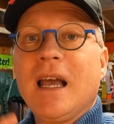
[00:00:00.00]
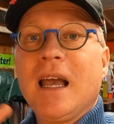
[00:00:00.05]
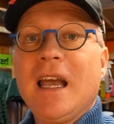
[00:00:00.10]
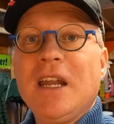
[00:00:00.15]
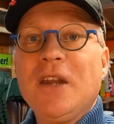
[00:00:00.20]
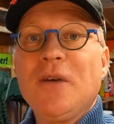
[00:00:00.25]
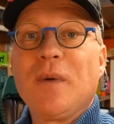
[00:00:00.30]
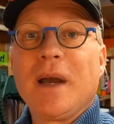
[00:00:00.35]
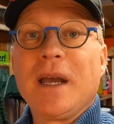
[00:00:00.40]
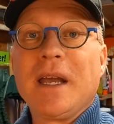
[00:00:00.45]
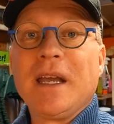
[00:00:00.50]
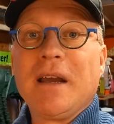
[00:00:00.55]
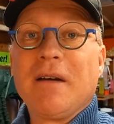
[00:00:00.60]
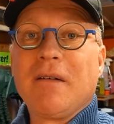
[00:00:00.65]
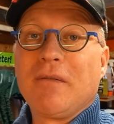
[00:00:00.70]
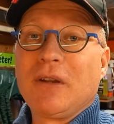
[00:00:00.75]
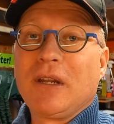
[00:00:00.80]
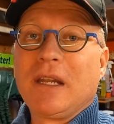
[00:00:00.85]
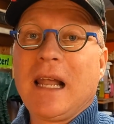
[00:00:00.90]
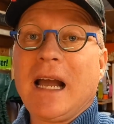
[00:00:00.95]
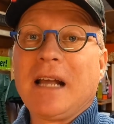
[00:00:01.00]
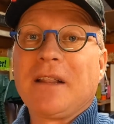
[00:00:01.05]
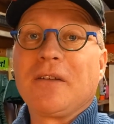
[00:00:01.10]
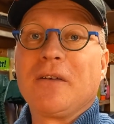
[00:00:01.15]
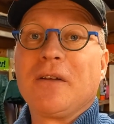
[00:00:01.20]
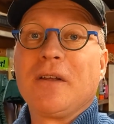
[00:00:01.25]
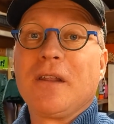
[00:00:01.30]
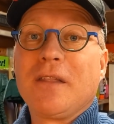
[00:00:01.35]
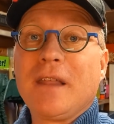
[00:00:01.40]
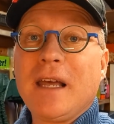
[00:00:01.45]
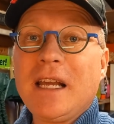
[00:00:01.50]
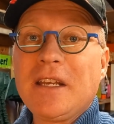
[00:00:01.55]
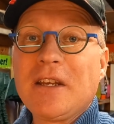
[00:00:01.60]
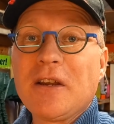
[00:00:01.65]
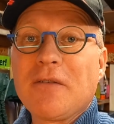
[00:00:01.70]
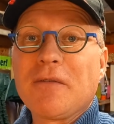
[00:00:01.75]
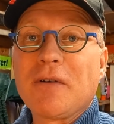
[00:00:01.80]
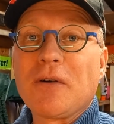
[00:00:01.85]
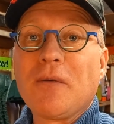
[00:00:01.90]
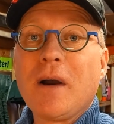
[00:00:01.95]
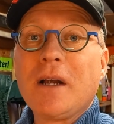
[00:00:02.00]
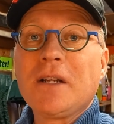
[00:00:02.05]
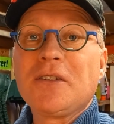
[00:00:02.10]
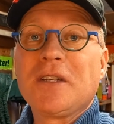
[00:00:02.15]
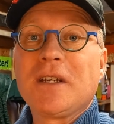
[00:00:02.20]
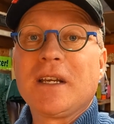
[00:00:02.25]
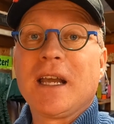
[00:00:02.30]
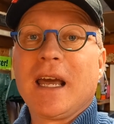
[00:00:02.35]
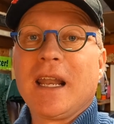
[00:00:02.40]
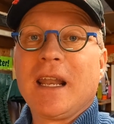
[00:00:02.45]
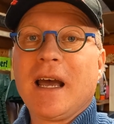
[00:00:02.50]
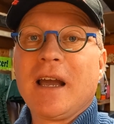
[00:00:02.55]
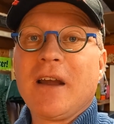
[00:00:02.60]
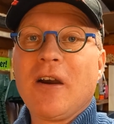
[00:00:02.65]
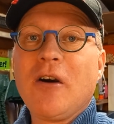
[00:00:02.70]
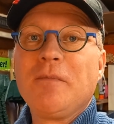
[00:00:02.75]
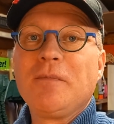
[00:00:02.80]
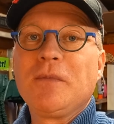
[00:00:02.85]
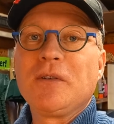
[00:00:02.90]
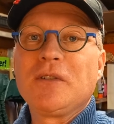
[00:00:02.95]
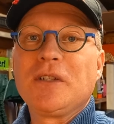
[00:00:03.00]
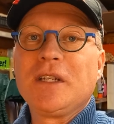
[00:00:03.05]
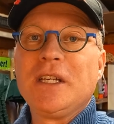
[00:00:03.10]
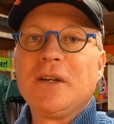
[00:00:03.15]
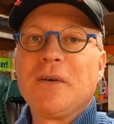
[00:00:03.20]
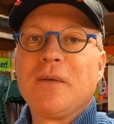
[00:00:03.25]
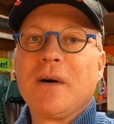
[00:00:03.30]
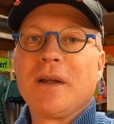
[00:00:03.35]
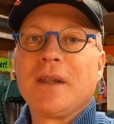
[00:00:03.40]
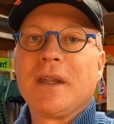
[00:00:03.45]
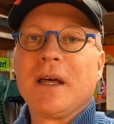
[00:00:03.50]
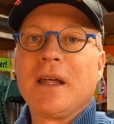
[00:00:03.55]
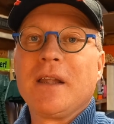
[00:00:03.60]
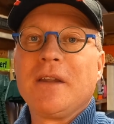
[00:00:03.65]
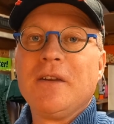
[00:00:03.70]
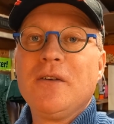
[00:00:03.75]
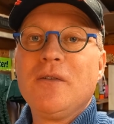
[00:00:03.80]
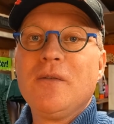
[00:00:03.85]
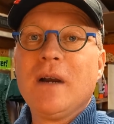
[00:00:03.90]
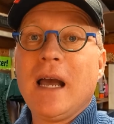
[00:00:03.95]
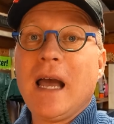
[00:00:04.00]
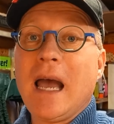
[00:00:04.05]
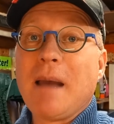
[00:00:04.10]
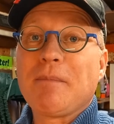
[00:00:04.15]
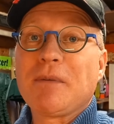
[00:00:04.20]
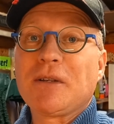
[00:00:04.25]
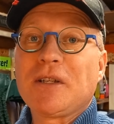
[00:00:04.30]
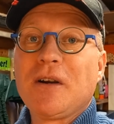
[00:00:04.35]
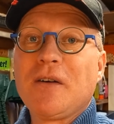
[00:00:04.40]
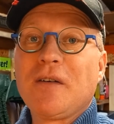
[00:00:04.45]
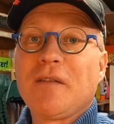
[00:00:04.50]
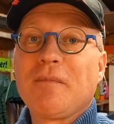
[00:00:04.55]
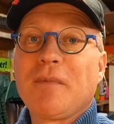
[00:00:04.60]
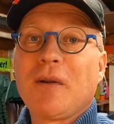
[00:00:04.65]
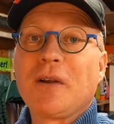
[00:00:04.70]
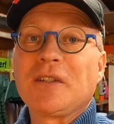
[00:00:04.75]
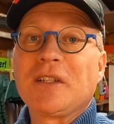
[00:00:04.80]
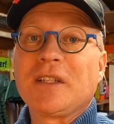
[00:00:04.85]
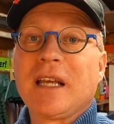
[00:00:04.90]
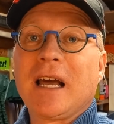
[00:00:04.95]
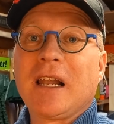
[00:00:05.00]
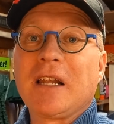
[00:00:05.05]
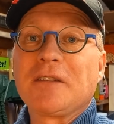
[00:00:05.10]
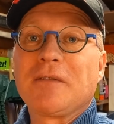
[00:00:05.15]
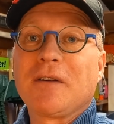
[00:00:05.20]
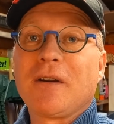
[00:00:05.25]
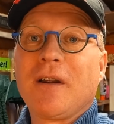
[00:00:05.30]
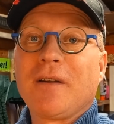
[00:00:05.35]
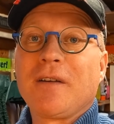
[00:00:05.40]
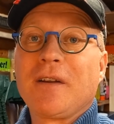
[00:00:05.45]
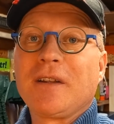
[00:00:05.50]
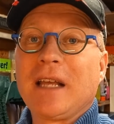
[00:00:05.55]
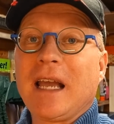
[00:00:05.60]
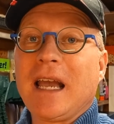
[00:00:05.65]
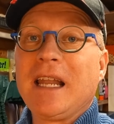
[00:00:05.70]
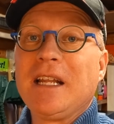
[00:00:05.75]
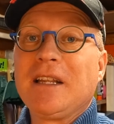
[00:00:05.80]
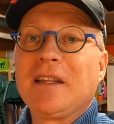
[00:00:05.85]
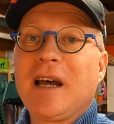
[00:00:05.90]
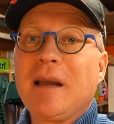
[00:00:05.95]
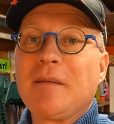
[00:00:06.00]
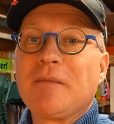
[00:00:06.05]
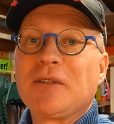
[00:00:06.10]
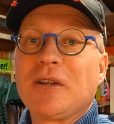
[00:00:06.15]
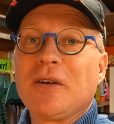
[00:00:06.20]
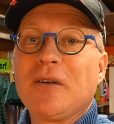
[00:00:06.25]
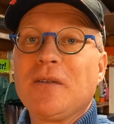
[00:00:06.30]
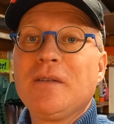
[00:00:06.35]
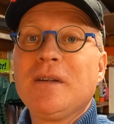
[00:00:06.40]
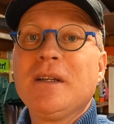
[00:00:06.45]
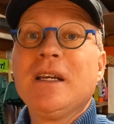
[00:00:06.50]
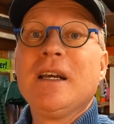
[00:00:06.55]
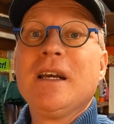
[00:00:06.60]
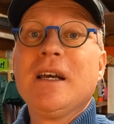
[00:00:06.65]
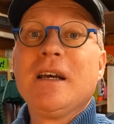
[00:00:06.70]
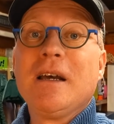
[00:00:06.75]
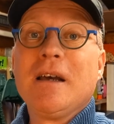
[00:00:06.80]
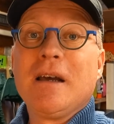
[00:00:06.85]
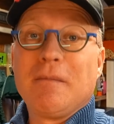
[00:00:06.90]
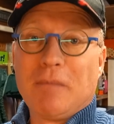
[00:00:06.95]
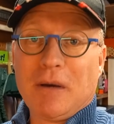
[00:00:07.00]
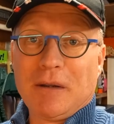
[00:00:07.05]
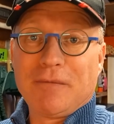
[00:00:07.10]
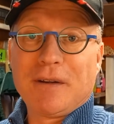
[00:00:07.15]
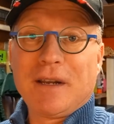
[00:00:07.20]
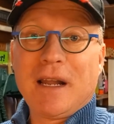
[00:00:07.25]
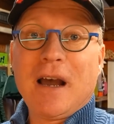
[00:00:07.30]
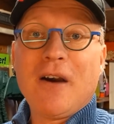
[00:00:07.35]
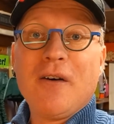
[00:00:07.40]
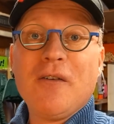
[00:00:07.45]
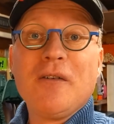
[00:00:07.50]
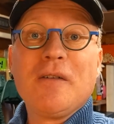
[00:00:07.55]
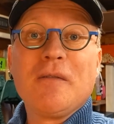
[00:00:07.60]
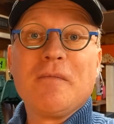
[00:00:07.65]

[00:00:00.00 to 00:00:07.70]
Anyway, I would like to thank you for watching and I hope to see you on a new episode of Project LS400 anytime soon. But for now,